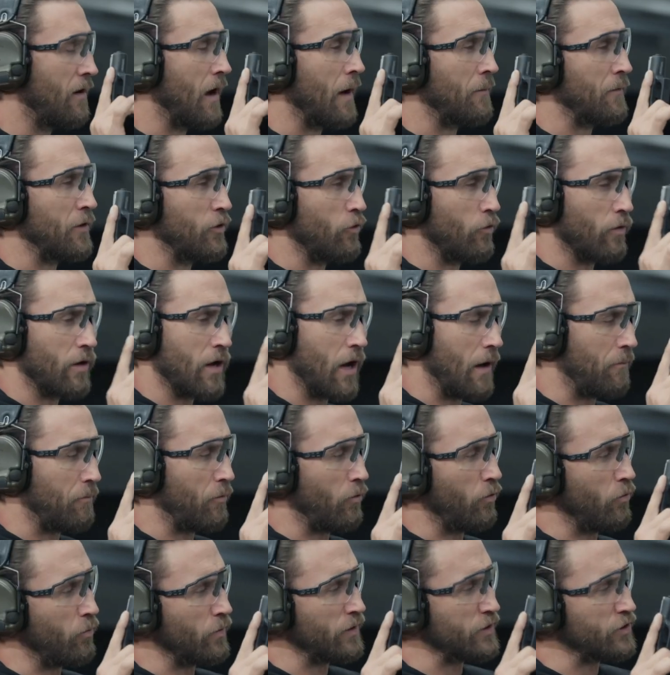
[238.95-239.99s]
I'm gonna do a
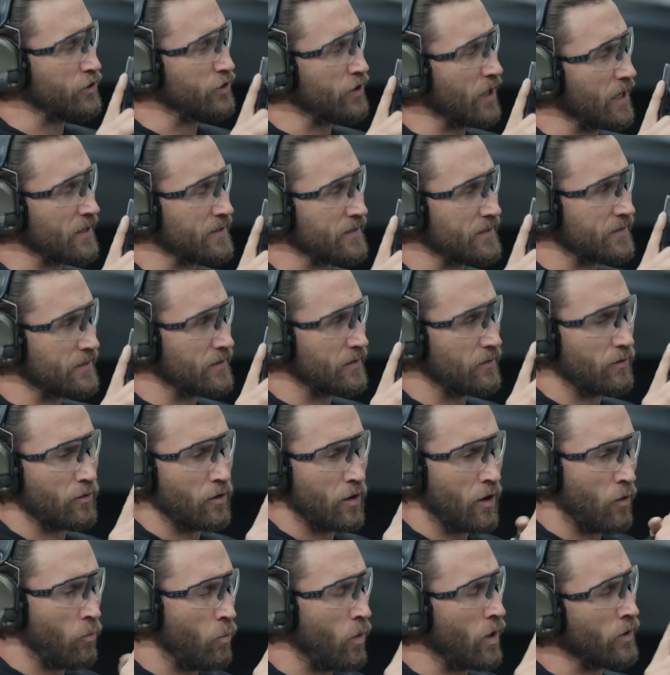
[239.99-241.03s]
couple with just
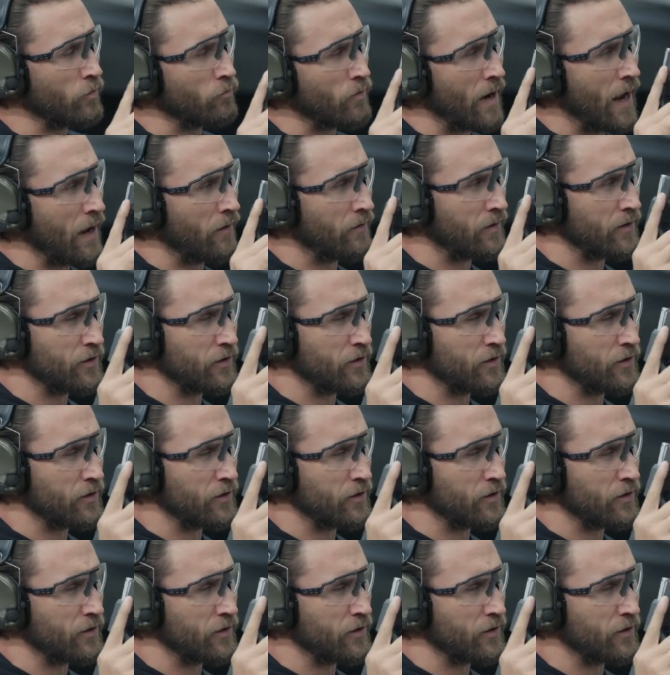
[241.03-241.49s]
one round